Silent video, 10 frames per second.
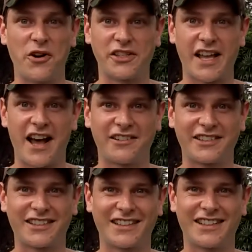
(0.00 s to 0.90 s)
it works
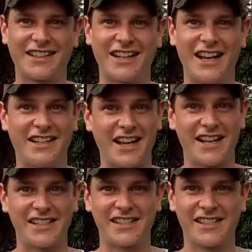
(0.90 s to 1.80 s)
out. It
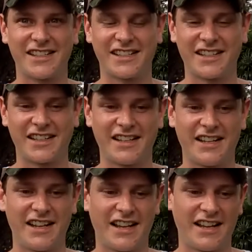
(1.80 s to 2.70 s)
does.
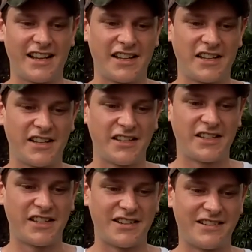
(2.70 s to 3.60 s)

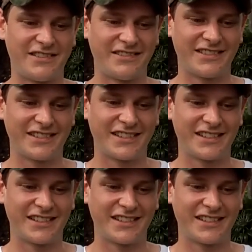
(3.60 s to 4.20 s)
So